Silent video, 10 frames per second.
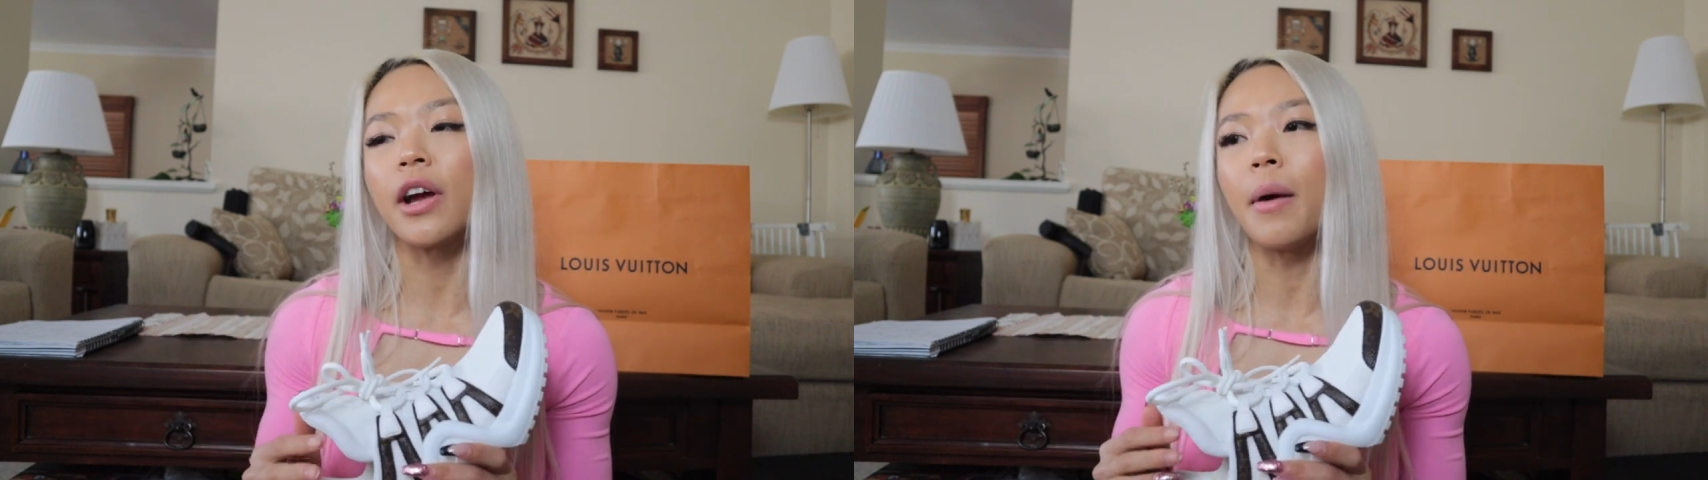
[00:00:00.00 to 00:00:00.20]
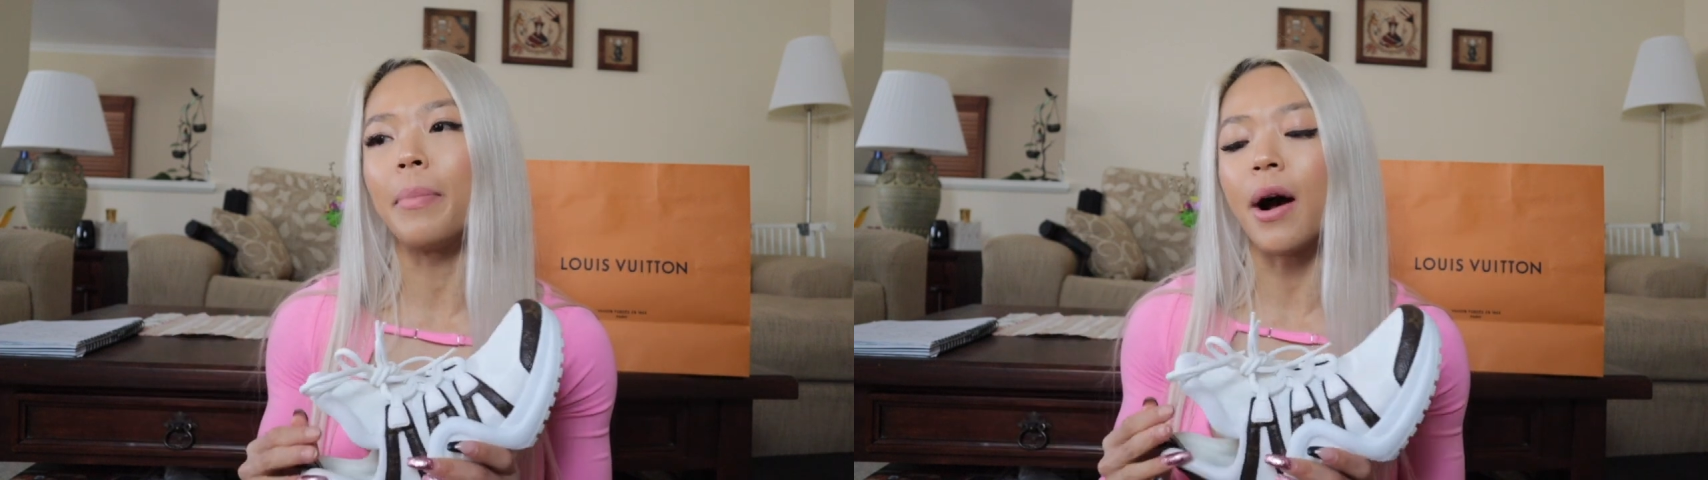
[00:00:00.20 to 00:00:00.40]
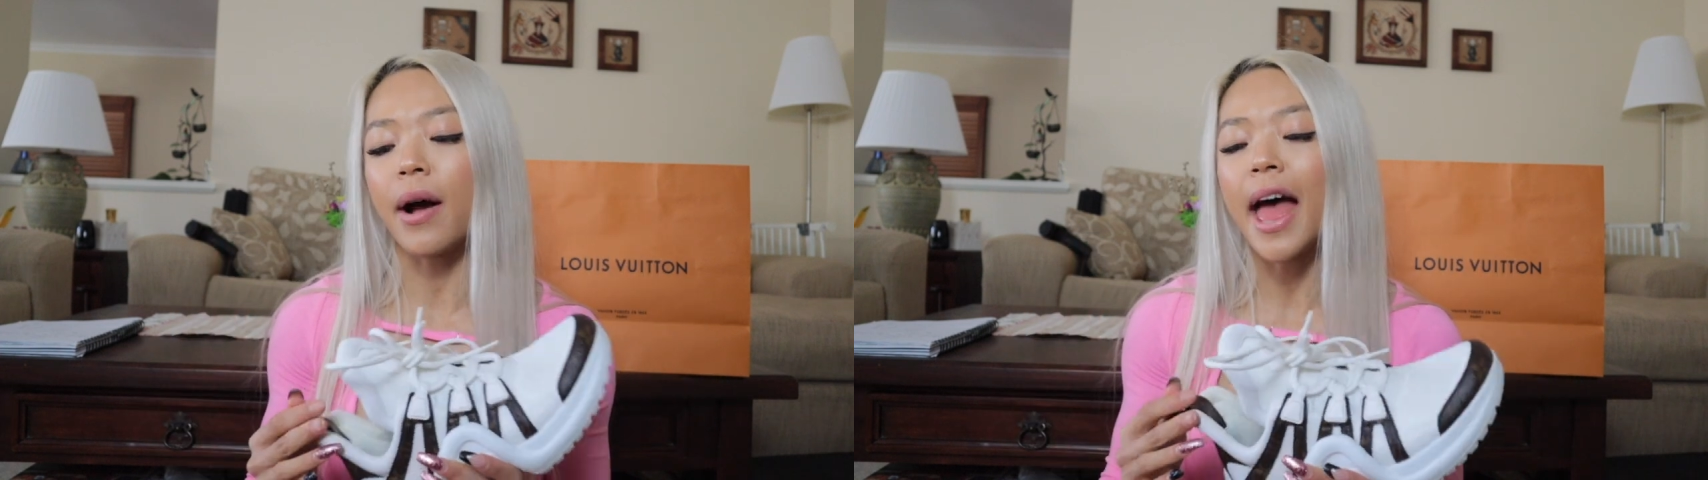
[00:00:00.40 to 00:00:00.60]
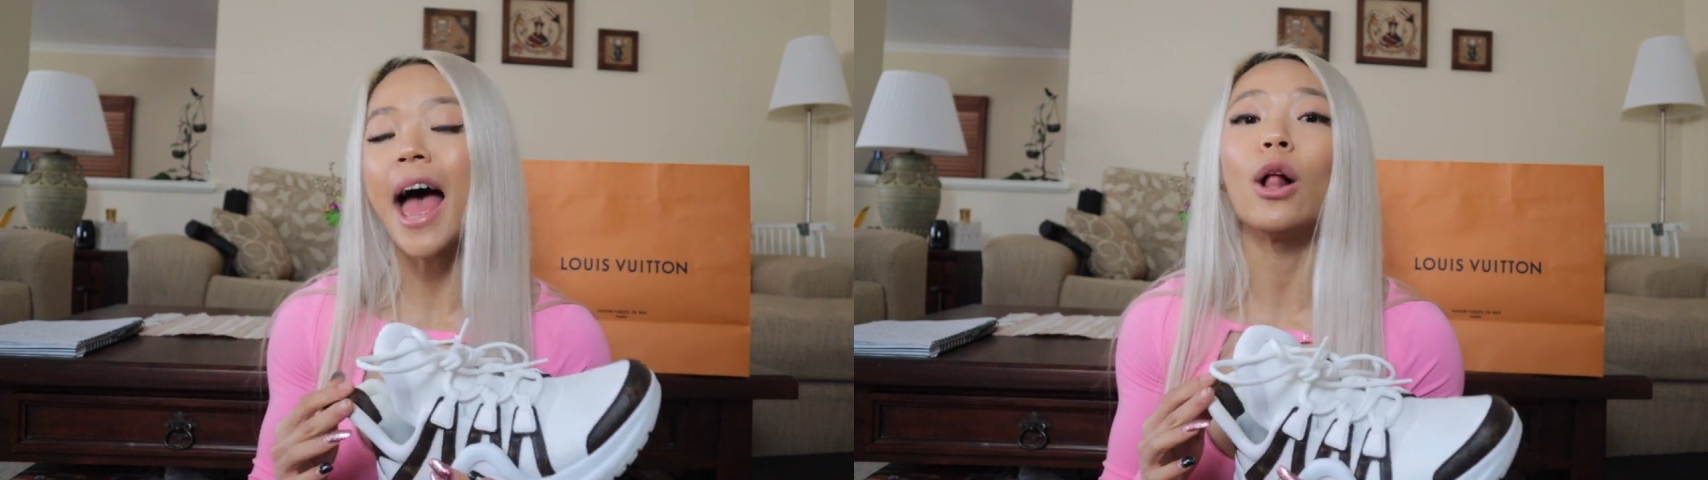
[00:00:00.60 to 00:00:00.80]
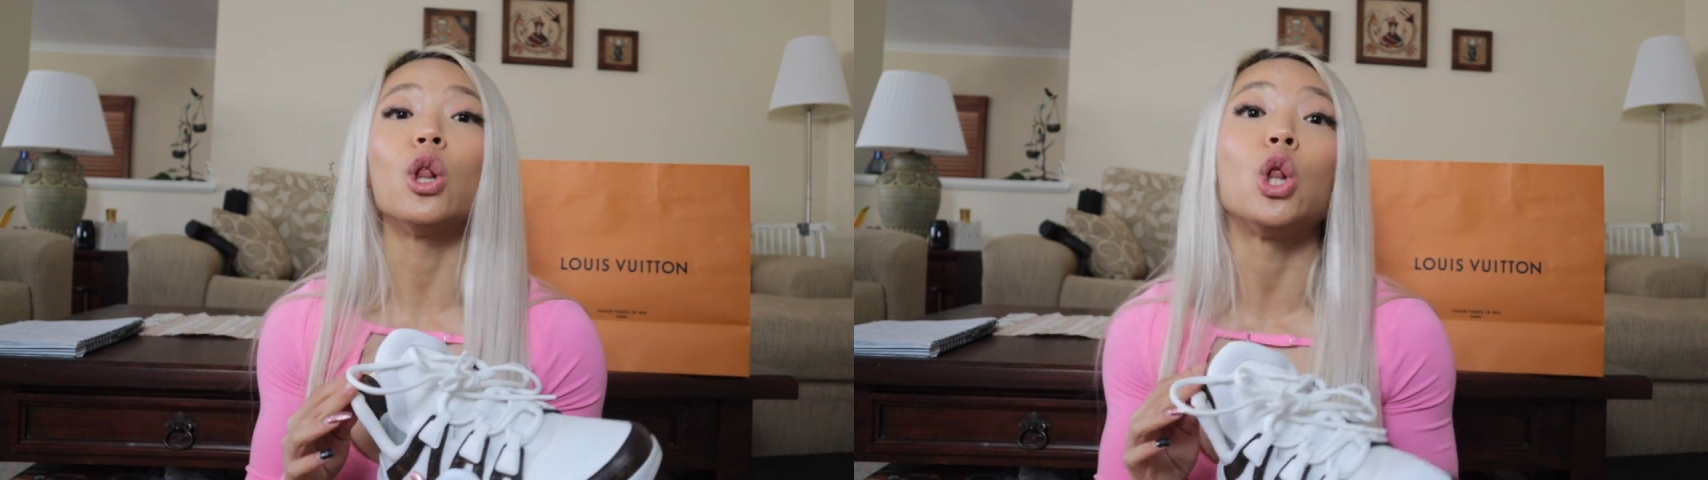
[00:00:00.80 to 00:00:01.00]
about
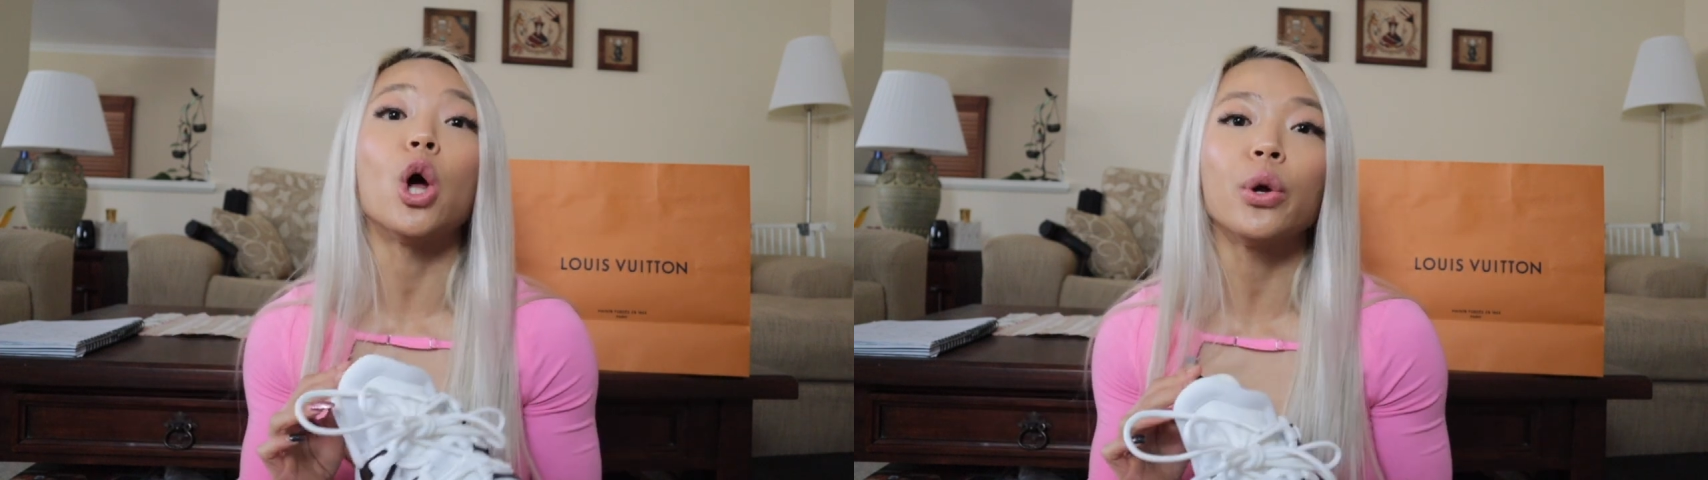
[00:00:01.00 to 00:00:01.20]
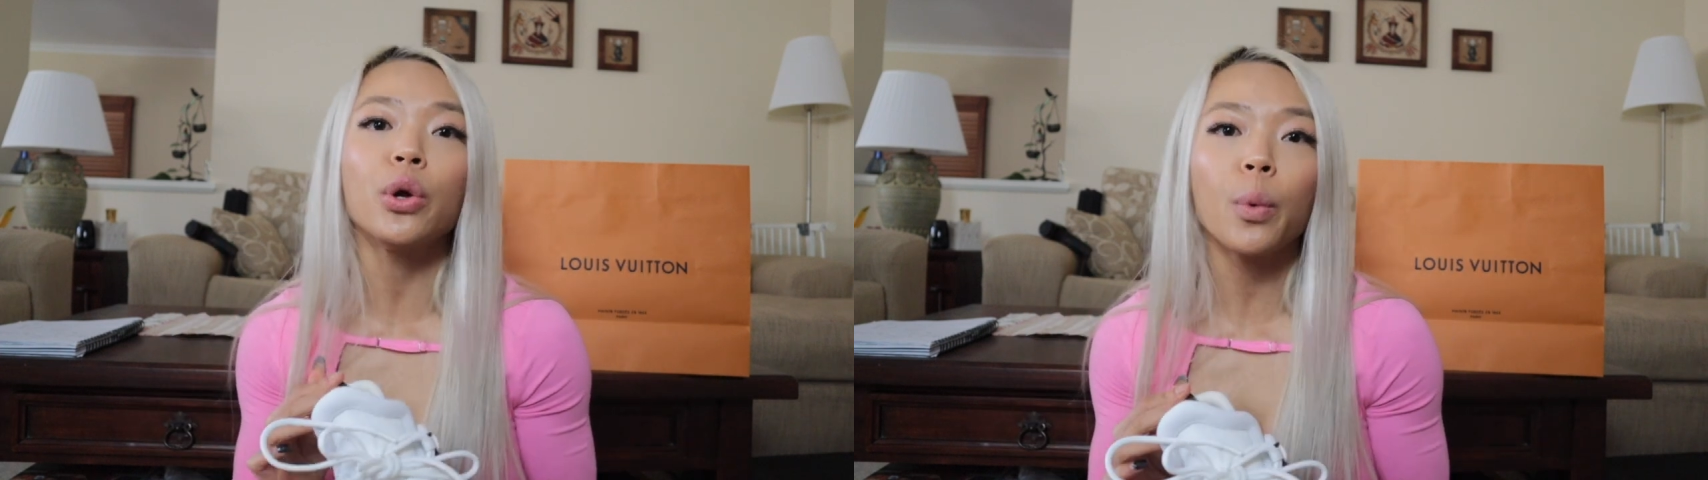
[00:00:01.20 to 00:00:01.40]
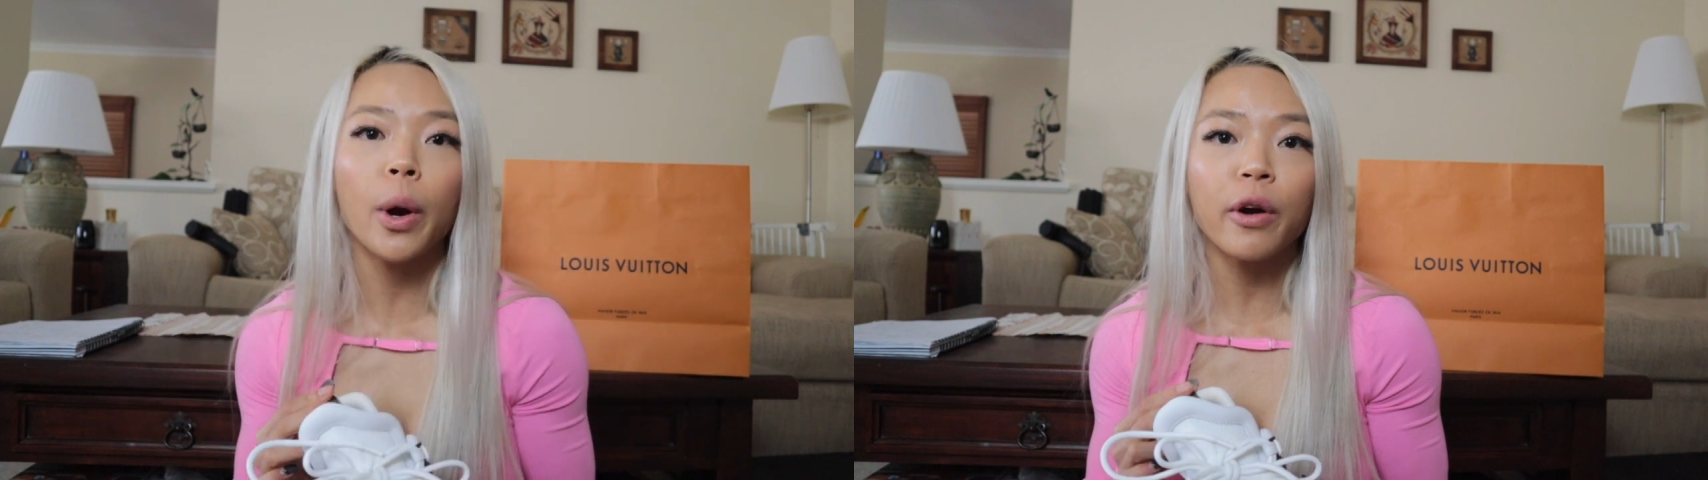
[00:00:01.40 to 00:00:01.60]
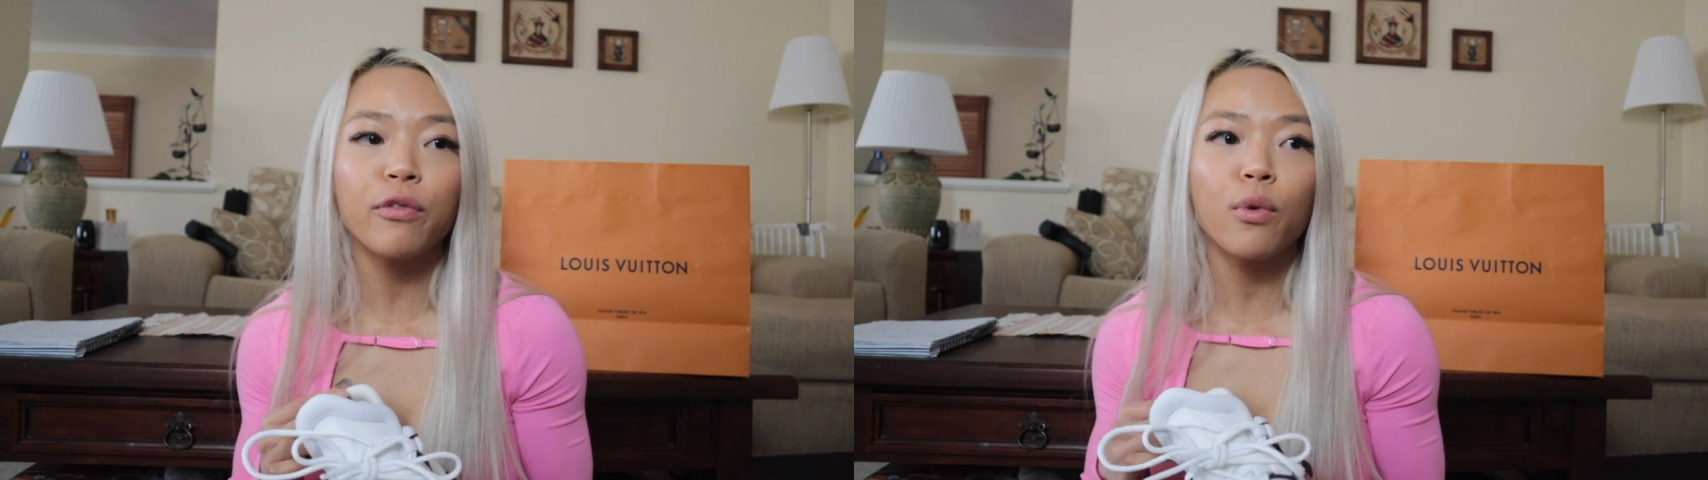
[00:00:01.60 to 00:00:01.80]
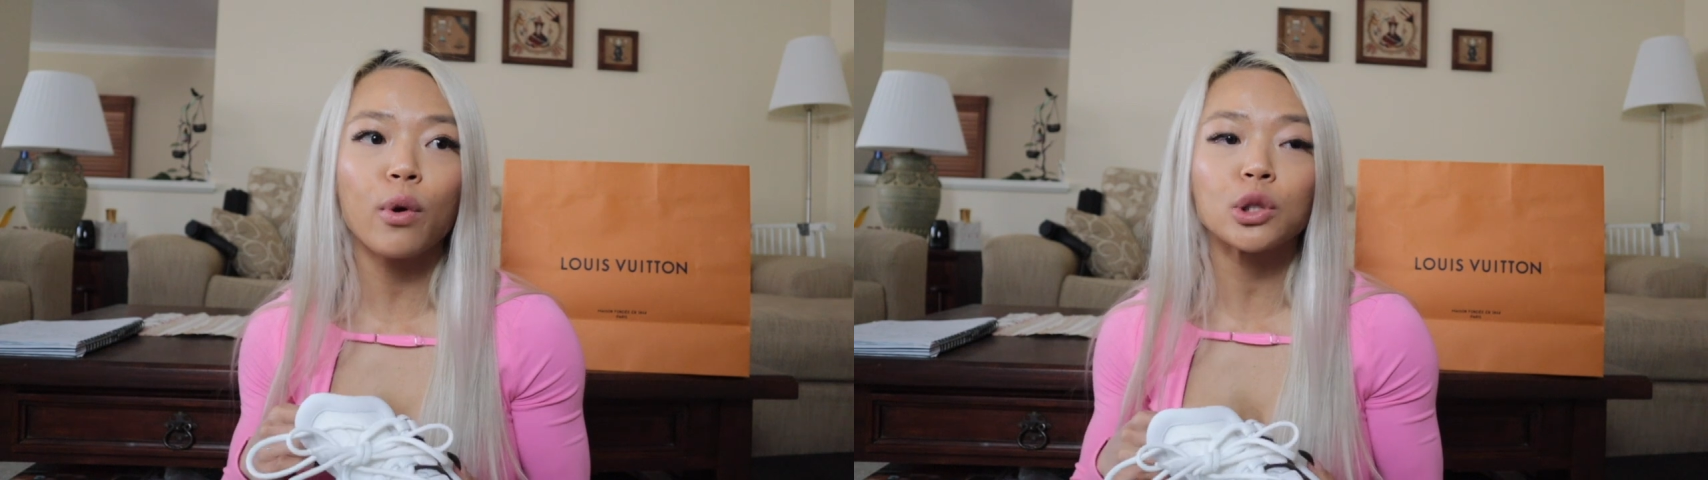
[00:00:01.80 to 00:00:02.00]
how long you wear
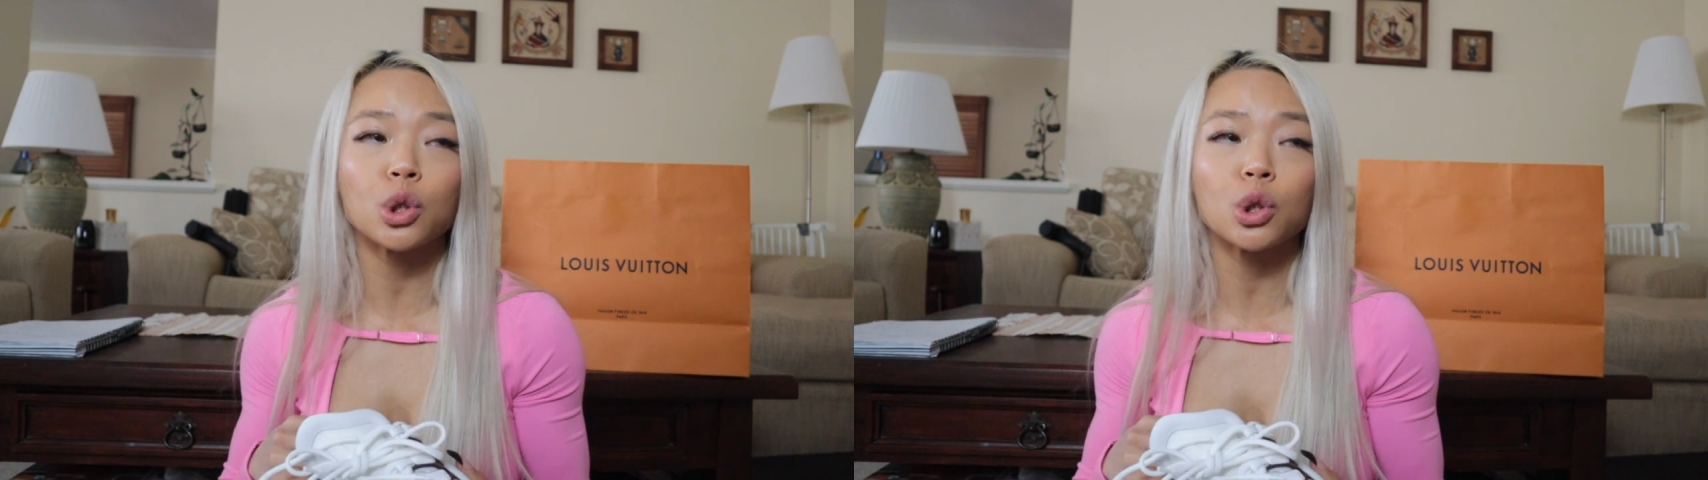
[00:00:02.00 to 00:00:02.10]
it for.